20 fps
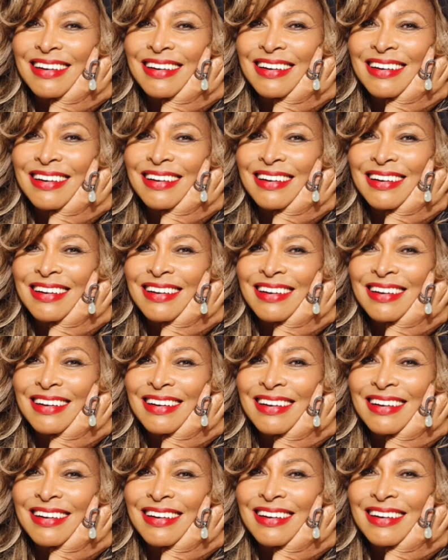
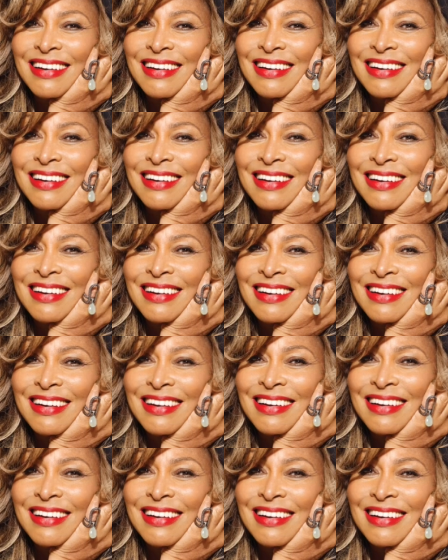
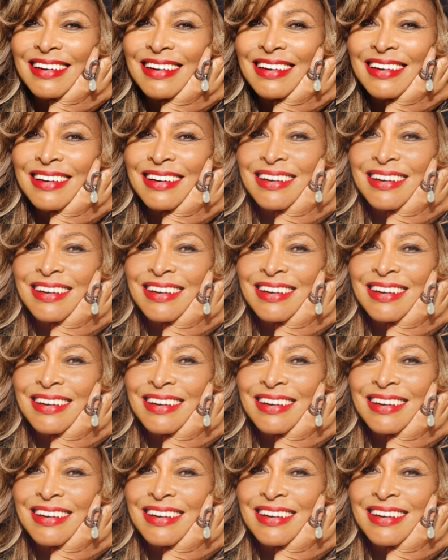Nobody speaks.